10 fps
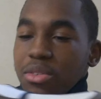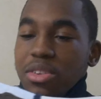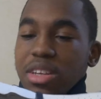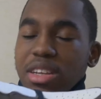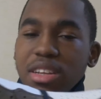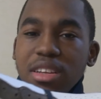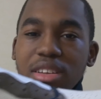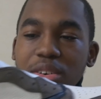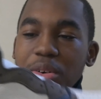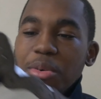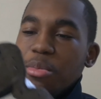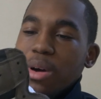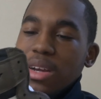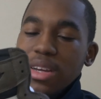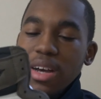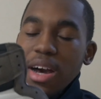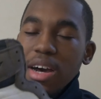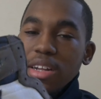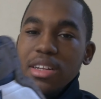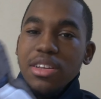You see these? Oh my
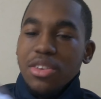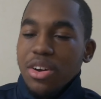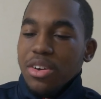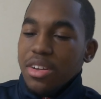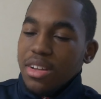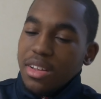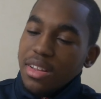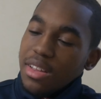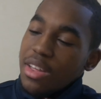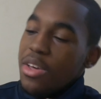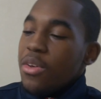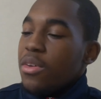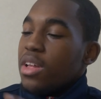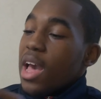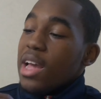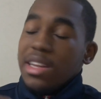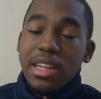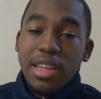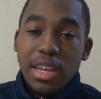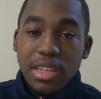god, these are. And
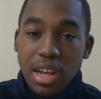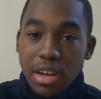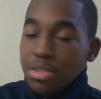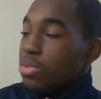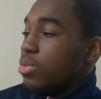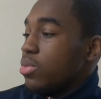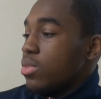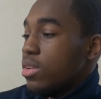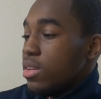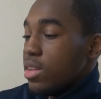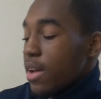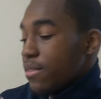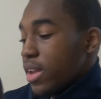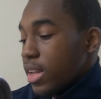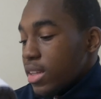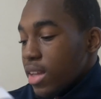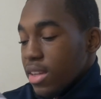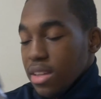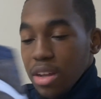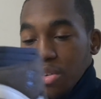they dead stock too. Definitely
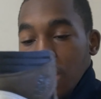dead stock.